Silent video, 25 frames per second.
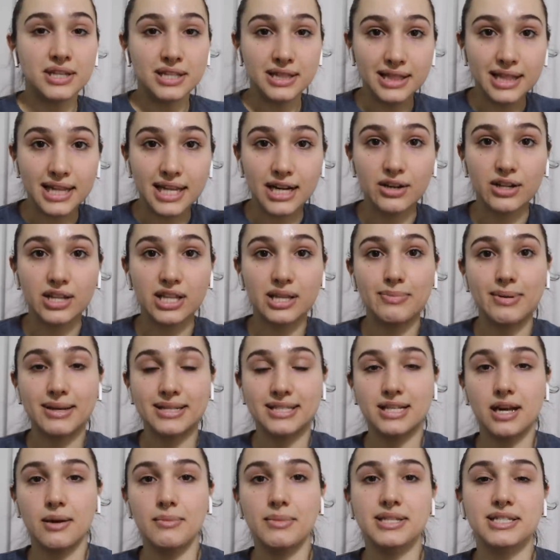Literally the
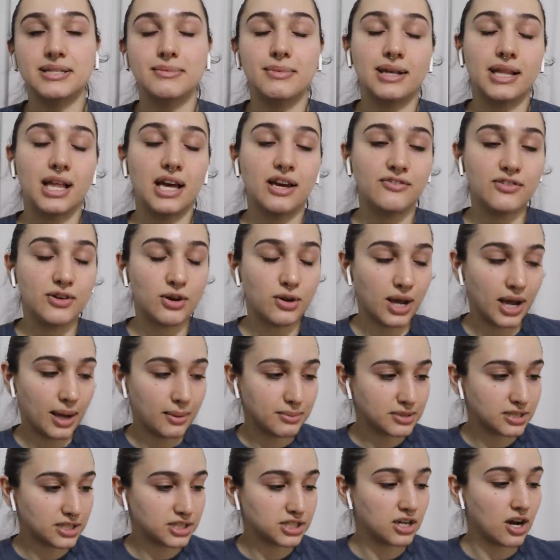best gummies in my life. Okay,
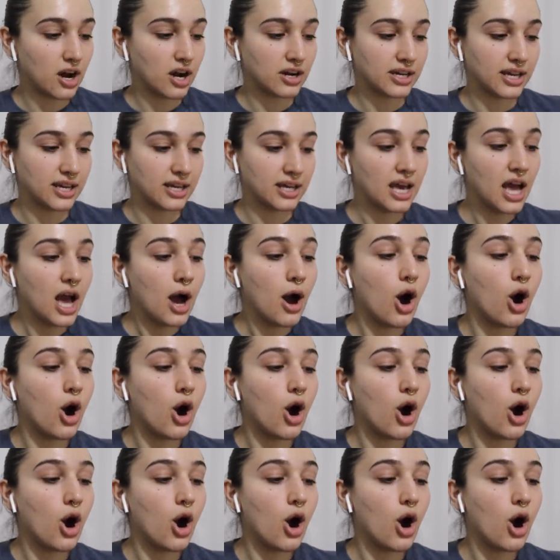I'm done talking.